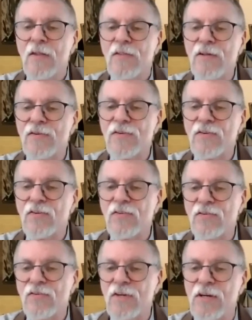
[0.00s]
this
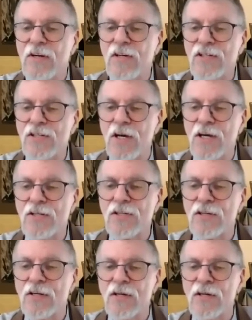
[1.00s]
is initiation